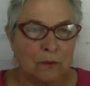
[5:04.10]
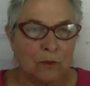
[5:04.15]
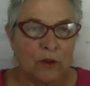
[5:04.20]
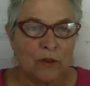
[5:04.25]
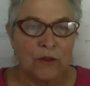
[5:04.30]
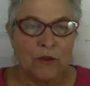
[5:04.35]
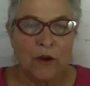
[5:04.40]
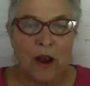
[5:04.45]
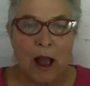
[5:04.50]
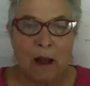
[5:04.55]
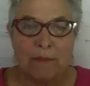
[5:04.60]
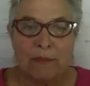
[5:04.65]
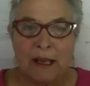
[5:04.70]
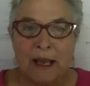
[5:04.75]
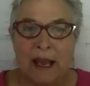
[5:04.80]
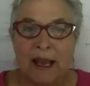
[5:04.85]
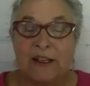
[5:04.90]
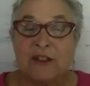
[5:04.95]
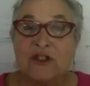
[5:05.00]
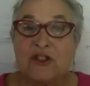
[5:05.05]
with your
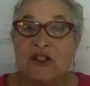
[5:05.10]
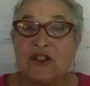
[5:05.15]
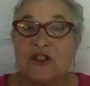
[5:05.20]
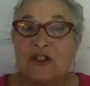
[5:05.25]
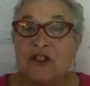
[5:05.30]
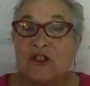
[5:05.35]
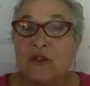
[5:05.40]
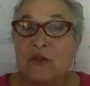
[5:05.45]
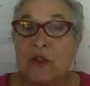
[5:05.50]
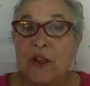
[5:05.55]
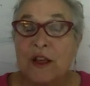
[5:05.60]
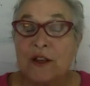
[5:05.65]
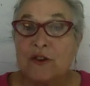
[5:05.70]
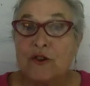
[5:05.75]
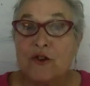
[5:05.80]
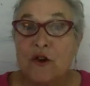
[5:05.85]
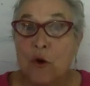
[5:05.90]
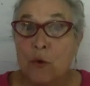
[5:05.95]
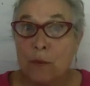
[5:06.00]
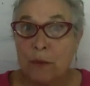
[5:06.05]
application so that
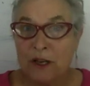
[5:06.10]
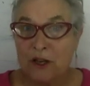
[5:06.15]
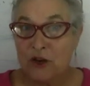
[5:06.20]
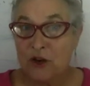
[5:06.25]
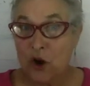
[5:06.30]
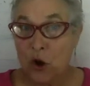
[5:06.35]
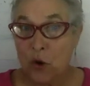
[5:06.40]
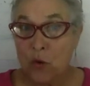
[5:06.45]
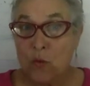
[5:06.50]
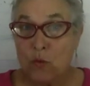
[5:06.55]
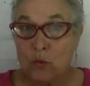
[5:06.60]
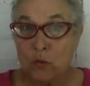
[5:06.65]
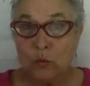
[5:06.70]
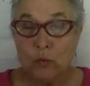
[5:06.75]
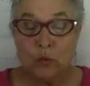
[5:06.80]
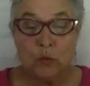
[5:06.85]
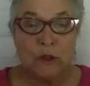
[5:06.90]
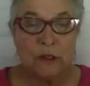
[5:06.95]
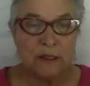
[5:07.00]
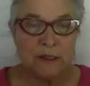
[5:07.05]
nobody
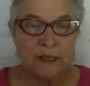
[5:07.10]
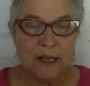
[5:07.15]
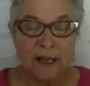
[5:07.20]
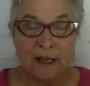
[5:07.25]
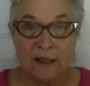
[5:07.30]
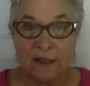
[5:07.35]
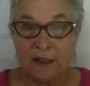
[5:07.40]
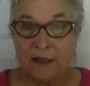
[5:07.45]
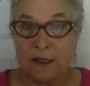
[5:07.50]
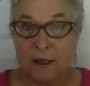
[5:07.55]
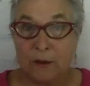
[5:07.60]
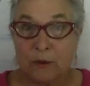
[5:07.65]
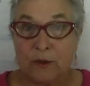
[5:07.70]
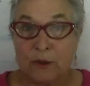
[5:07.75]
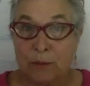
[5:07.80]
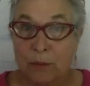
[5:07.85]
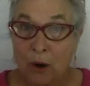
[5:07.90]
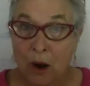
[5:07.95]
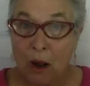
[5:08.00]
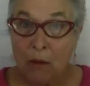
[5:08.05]
knows that there was
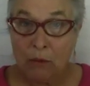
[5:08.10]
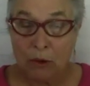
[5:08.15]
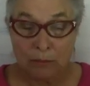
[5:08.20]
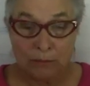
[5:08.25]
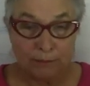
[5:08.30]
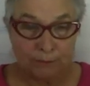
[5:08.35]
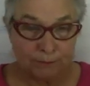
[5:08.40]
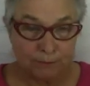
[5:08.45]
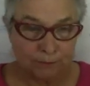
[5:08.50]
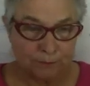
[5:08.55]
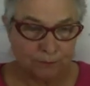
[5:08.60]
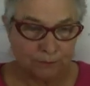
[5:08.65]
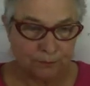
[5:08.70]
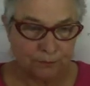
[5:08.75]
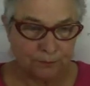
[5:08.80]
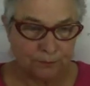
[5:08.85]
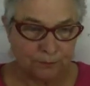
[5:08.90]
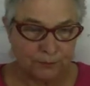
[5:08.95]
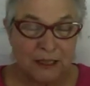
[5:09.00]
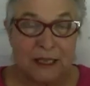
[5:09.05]
a problem
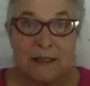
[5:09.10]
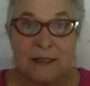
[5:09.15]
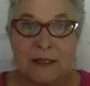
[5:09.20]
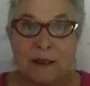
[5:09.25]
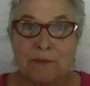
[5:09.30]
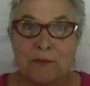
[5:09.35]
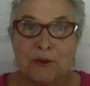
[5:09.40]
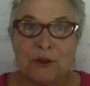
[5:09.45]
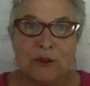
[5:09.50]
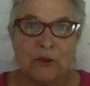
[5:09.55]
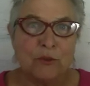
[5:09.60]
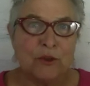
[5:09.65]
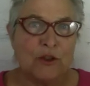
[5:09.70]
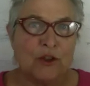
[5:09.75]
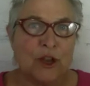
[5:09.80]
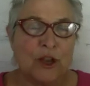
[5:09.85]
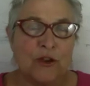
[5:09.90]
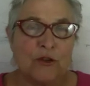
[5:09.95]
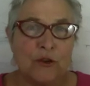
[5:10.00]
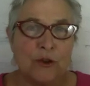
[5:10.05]
except you when you
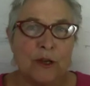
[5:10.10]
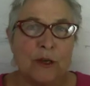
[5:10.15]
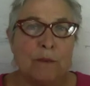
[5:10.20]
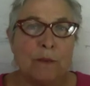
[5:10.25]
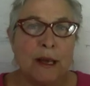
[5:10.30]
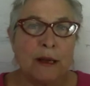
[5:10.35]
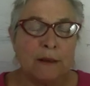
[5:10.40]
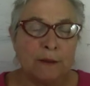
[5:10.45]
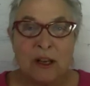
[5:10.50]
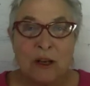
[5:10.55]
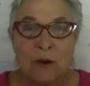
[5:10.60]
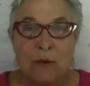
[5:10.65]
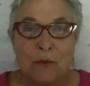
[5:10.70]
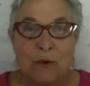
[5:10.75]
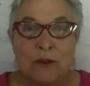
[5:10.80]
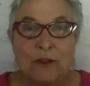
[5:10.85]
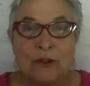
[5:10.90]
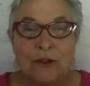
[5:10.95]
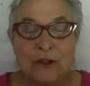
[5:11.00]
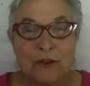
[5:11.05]
get your email.
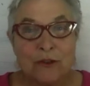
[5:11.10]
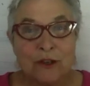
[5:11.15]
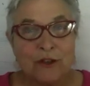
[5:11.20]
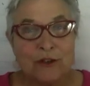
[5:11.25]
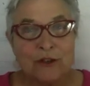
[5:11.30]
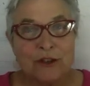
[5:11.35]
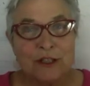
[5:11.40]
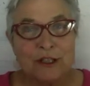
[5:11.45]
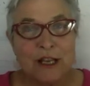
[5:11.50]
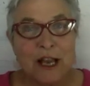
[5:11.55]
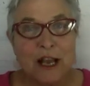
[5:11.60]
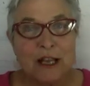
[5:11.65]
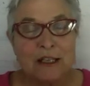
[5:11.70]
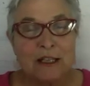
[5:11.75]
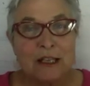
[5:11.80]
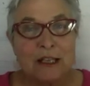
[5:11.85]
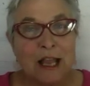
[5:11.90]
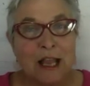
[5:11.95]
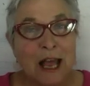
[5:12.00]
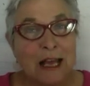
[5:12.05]
Once you
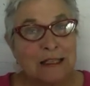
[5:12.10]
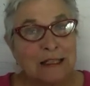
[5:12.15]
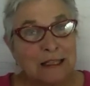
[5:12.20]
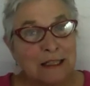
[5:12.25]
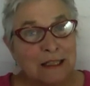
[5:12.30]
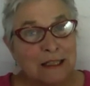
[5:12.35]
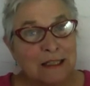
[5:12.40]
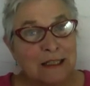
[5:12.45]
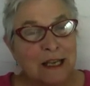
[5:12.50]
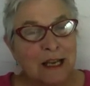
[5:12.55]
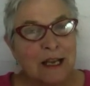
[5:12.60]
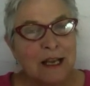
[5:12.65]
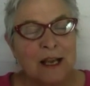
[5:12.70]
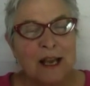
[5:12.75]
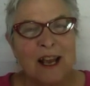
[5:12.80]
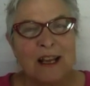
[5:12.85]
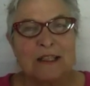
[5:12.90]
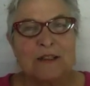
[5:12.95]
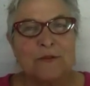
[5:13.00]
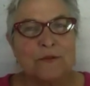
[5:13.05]
understand classes,
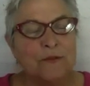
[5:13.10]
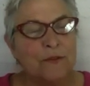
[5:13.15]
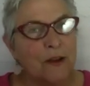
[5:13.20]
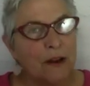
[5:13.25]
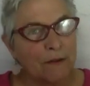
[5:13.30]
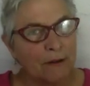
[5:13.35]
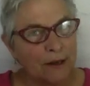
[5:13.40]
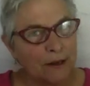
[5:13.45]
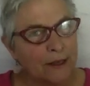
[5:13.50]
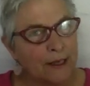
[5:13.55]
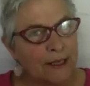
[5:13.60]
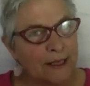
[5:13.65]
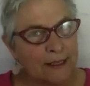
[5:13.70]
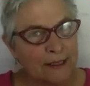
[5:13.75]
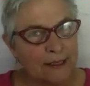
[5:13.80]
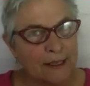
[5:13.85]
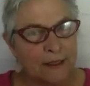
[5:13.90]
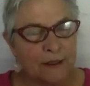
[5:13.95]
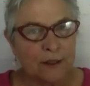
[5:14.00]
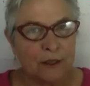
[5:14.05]
it's very
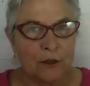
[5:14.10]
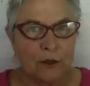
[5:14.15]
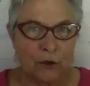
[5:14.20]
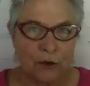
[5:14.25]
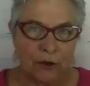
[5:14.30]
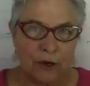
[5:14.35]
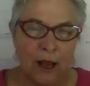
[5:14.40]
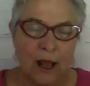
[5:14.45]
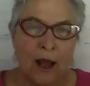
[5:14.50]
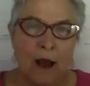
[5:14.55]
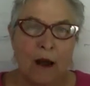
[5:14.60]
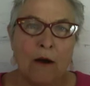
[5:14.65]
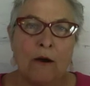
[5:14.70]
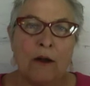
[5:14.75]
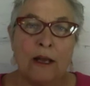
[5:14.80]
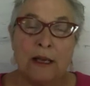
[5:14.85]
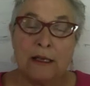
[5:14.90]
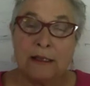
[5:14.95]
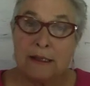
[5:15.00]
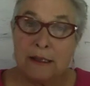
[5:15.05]
easy to learn how
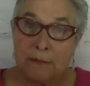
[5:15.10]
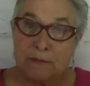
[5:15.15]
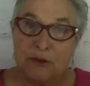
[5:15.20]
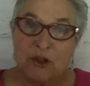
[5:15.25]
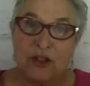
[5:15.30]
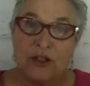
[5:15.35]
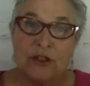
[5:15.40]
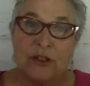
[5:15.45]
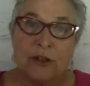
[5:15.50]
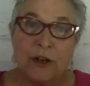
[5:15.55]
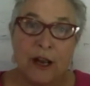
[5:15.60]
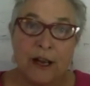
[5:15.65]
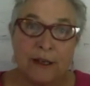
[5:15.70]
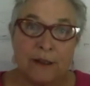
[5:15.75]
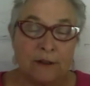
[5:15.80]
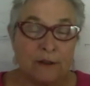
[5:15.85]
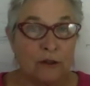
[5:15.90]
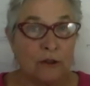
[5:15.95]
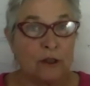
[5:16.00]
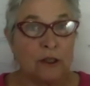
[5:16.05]
exceptions are
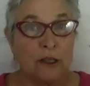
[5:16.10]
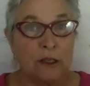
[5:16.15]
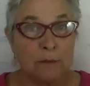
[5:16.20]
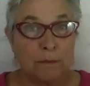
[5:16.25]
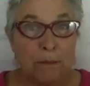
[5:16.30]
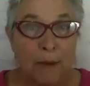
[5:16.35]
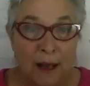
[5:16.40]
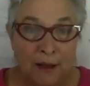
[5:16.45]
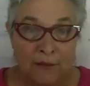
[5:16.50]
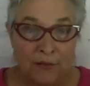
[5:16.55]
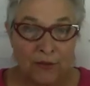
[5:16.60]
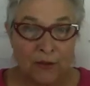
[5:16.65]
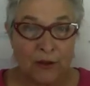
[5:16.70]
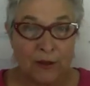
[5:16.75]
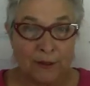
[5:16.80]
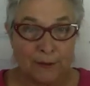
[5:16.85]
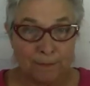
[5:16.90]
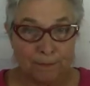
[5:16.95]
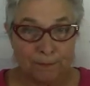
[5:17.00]
handled in Python.